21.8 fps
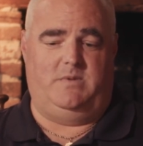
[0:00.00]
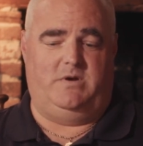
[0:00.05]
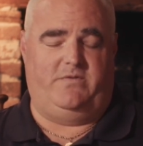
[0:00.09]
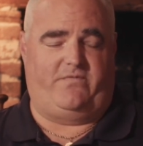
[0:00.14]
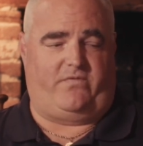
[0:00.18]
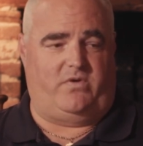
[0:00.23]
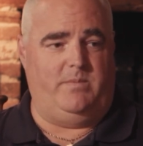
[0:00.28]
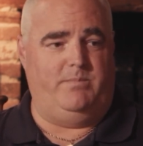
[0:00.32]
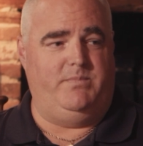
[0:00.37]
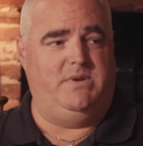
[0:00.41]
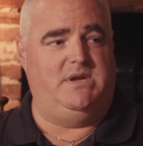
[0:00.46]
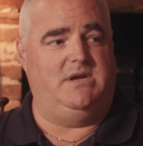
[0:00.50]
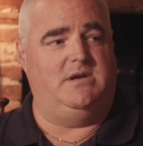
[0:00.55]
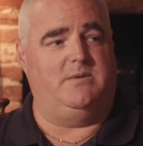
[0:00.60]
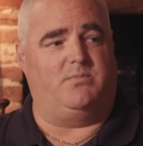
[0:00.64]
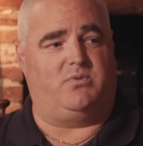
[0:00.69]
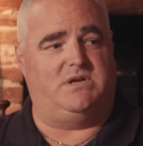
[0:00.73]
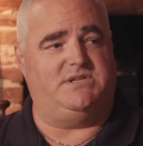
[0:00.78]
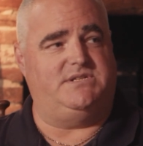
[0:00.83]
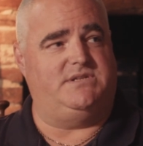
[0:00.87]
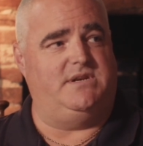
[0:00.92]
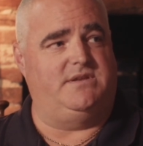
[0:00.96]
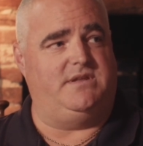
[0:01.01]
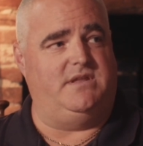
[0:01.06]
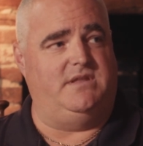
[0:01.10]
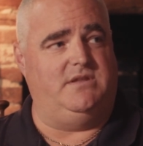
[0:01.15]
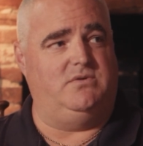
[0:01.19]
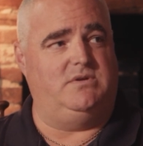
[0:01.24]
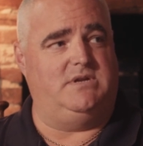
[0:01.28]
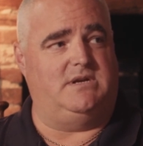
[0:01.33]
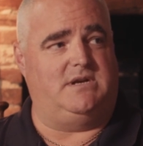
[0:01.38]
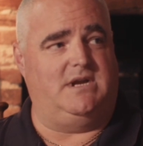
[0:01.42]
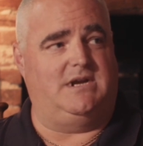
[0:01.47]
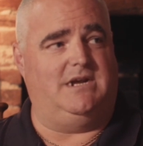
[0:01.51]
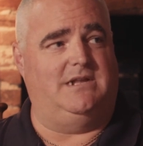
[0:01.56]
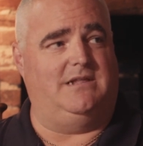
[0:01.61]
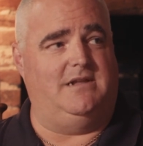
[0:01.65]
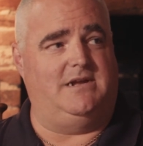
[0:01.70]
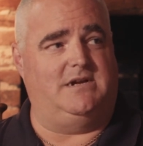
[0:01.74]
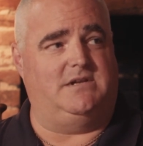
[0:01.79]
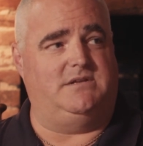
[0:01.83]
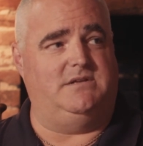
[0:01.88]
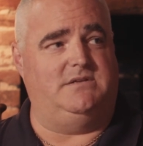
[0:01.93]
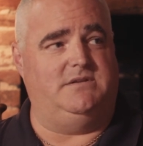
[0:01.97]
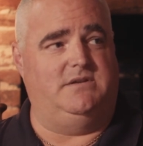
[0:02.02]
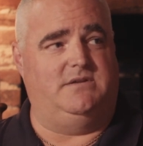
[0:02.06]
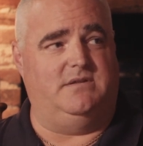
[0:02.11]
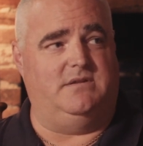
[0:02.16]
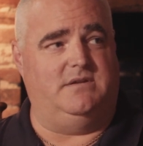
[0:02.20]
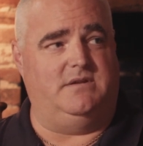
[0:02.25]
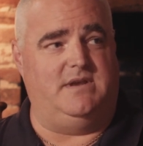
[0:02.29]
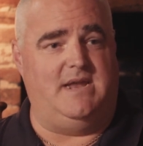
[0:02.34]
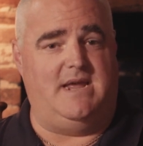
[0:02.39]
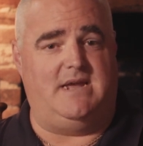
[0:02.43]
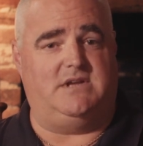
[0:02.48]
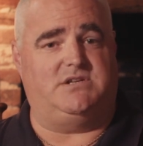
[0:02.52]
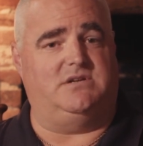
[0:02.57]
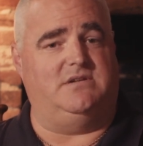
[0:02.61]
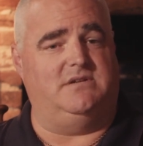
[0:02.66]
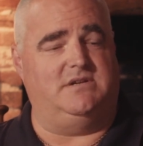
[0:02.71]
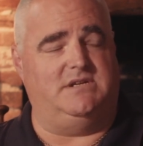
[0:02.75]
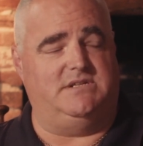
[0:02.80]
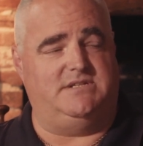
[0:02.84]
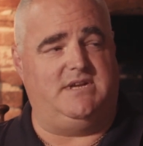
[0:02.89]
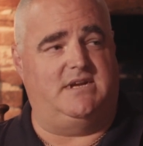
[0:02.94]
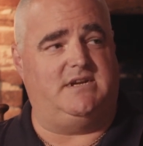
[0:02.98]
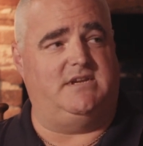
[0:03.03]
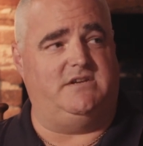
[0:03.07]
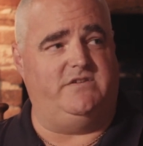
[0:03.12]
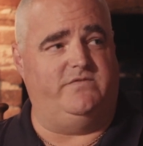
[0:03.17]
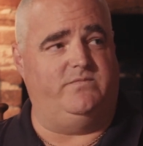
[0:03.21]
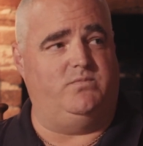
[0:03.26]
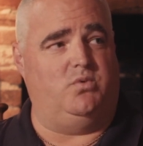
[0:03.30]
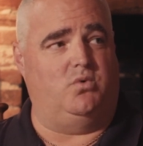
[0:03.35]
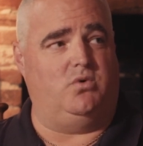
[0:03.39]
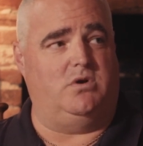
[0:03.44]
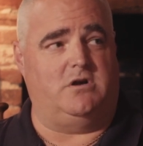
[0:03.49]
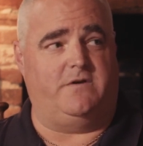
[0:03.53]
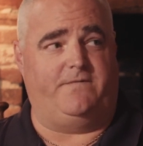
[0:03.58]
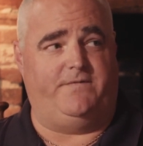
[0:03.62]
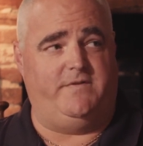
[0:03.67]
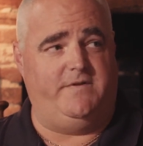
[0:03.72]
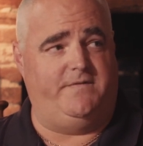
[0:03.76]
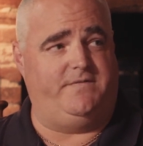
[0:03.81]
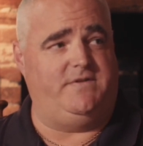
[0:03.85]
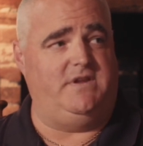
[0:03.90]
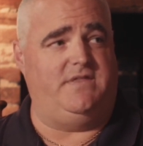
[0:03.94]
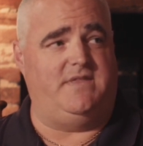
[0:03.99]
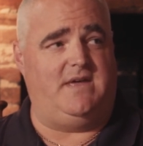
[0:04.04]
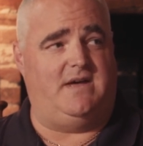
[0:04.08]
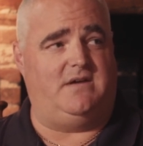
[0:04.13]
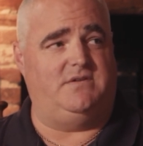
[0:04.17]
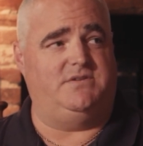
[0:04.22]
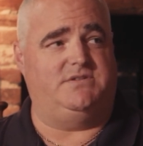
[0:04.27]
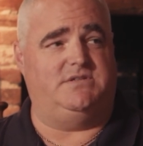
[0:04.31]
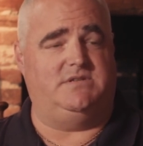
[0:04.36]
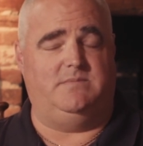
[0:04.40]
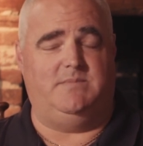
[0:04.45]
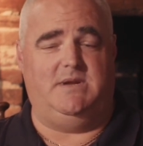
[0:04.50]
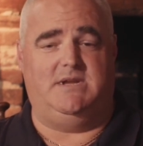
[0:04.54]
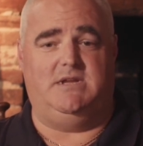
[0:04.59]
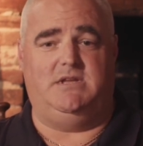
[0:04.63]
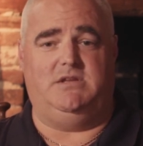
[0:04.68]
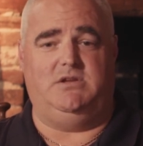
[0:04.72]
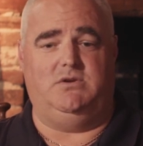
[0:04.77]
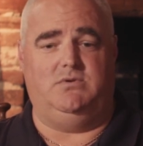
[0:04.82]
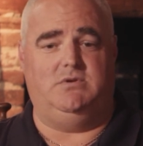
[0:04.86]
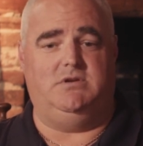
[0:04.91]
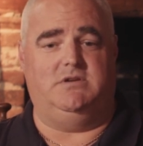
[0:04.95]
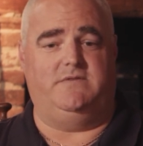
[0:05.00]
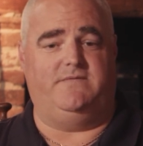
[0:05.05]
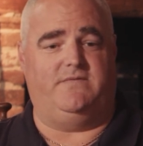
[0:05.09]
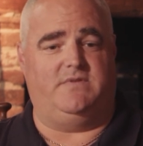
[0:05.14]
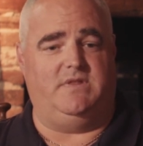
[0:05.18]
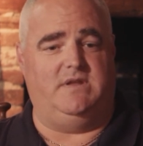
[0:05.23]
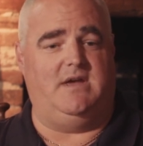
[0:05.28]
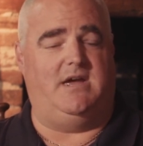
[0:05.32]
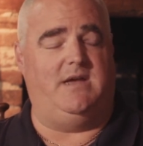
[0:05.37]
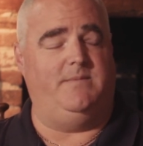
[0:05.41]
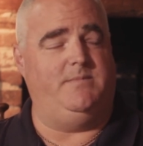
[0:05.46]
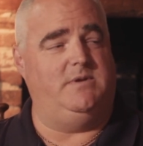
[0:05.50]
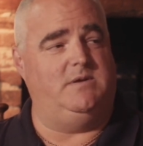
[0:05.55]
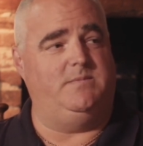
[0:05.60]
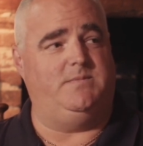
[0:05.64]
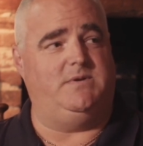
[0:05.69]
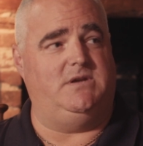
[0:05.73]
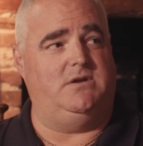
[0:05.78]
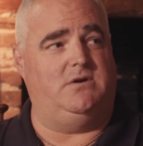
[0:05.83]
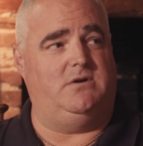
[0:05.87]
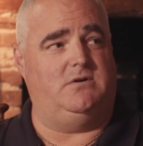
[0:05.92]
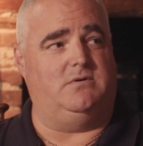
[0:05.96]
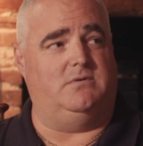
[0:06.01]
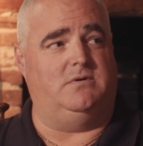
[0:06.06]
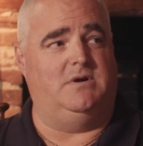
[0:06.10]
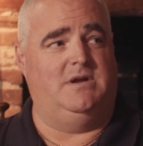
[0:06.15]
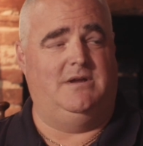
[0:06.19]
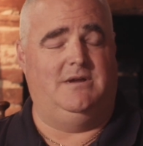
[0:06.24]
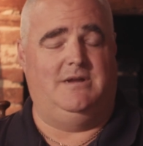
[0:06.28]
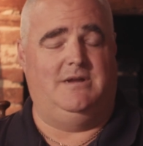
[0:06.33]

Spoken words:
From being a president of the union, I got elected to the National Executive Board, our 50,000-man union for the IBPO.